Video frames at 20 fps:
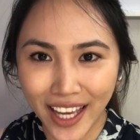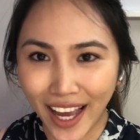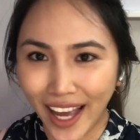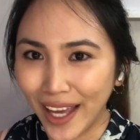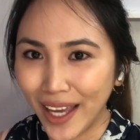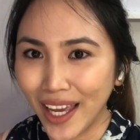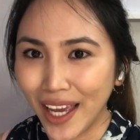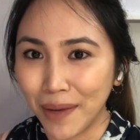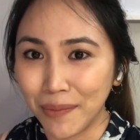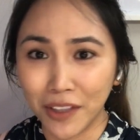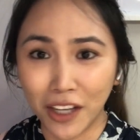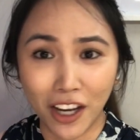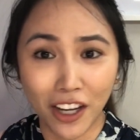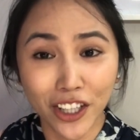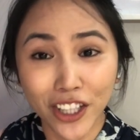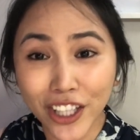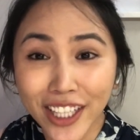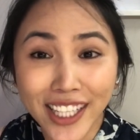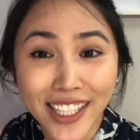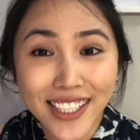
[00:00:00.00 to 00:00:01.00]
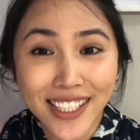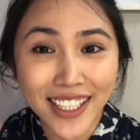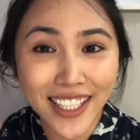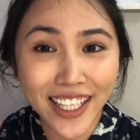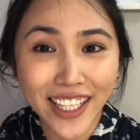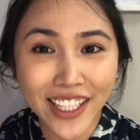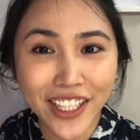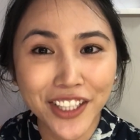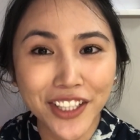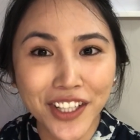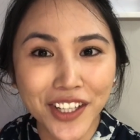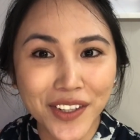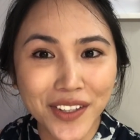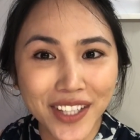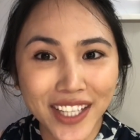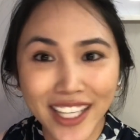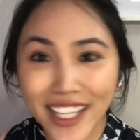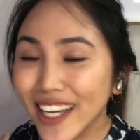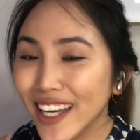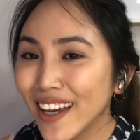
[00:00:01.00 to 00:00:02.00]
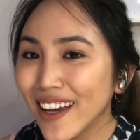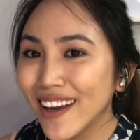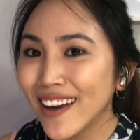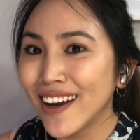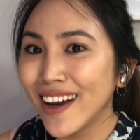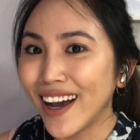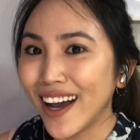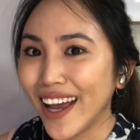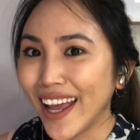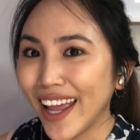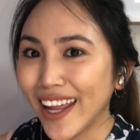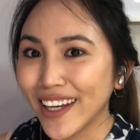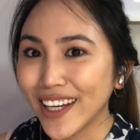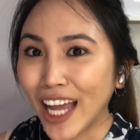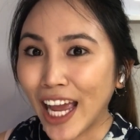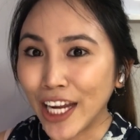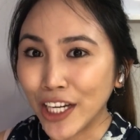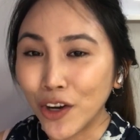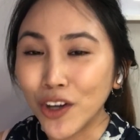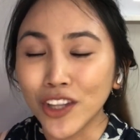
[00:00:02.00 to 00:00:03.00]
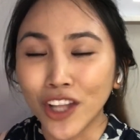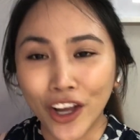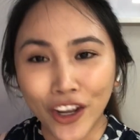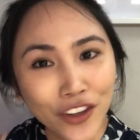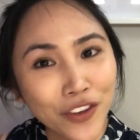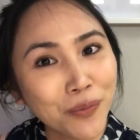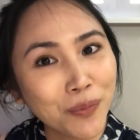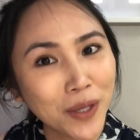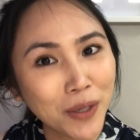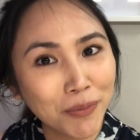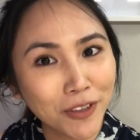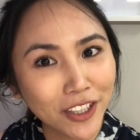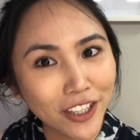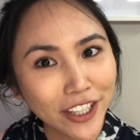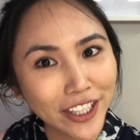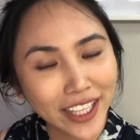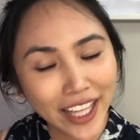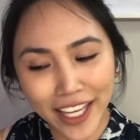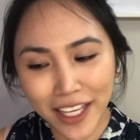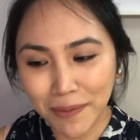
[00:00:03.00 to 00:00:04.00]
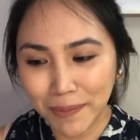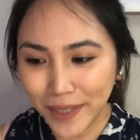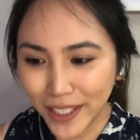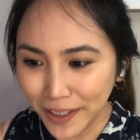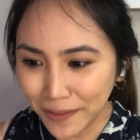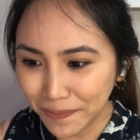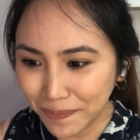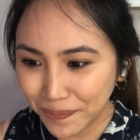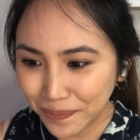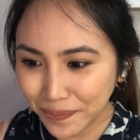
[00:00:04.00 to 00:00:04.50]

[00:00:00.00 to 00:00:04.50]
I am not good at singing karaoke, and I know a lot of people are like me.